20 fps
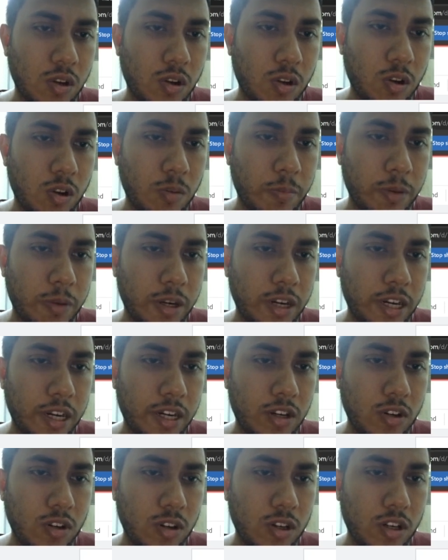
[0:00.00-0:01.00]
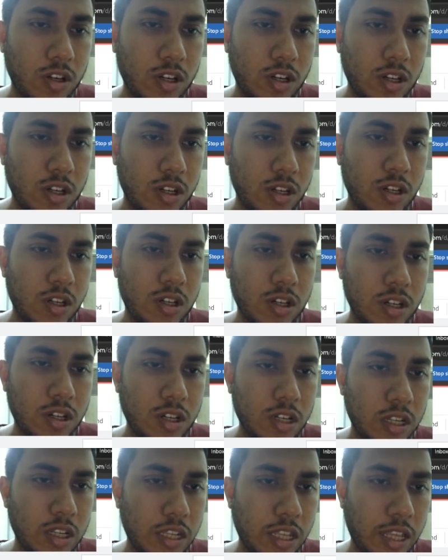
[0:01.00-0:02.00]
operator
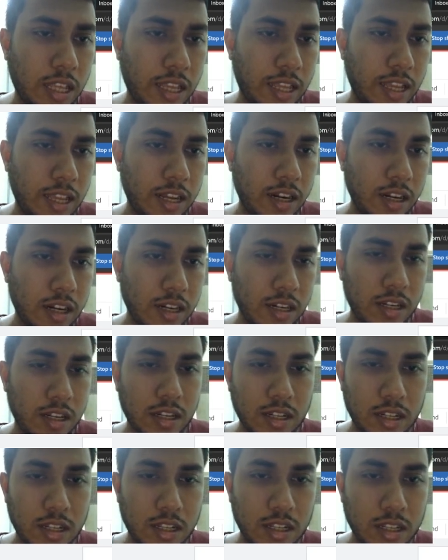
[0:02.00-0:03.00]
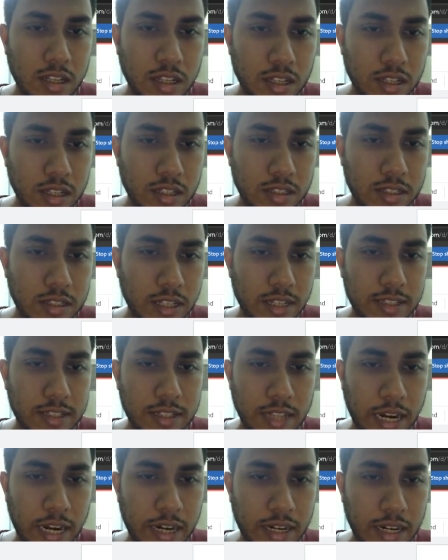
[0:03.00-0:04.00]
L such
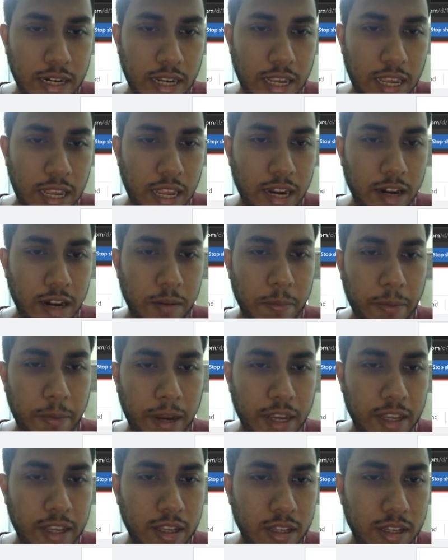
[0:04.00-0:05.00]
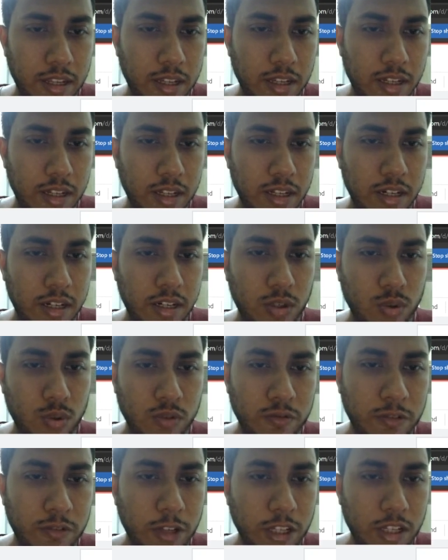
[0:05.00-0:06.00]
that L pi into
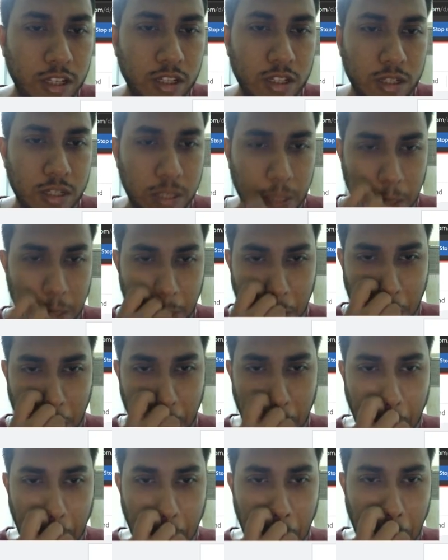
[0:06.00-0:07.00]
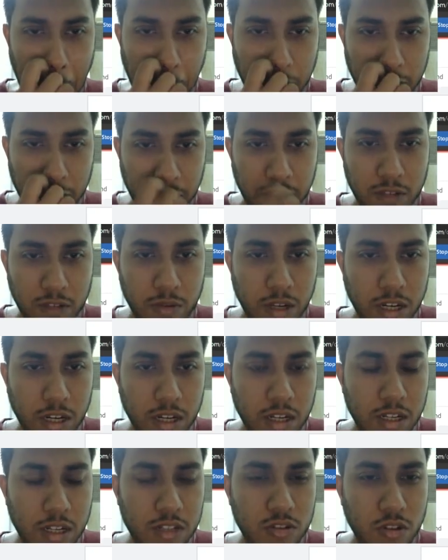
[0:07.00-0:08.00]
V. So you will,
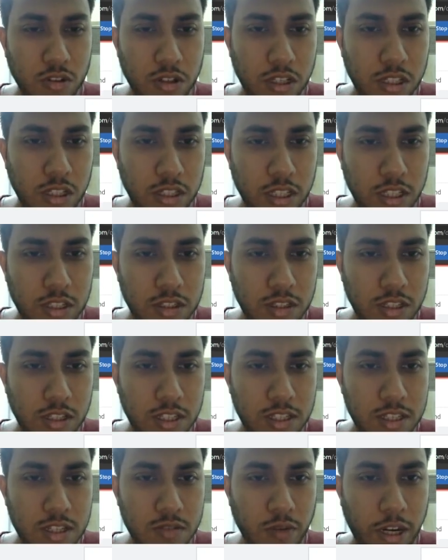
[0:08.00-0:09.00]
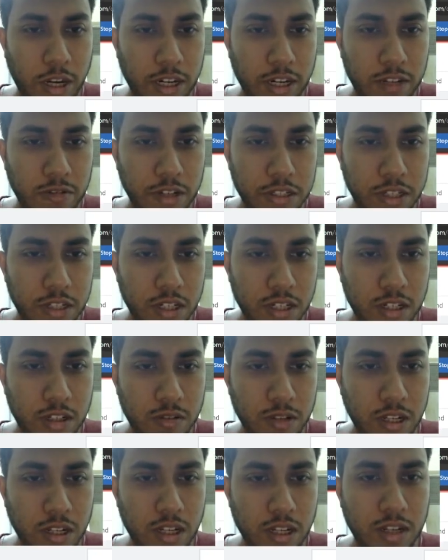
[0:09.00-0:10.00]
so this is one equation you
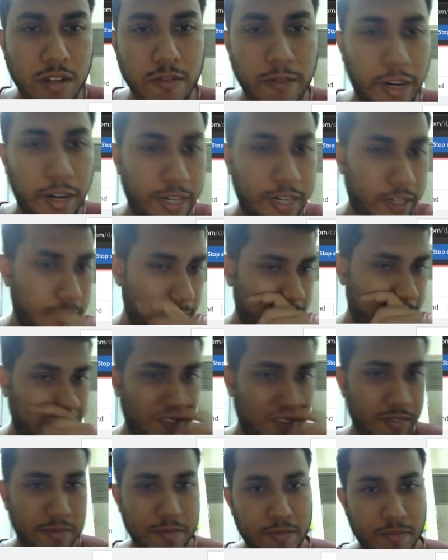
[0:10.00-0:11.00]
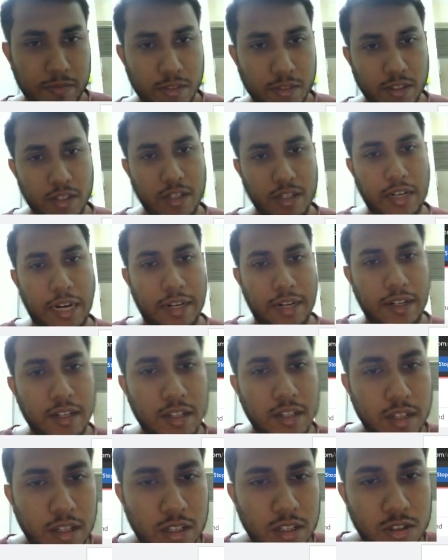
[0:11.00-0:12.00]
will find, right?
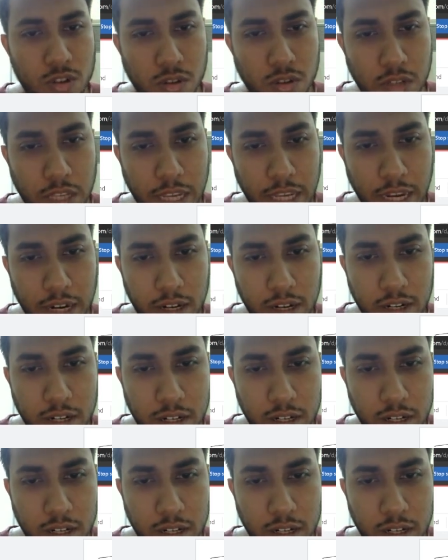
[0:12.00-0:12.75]
So here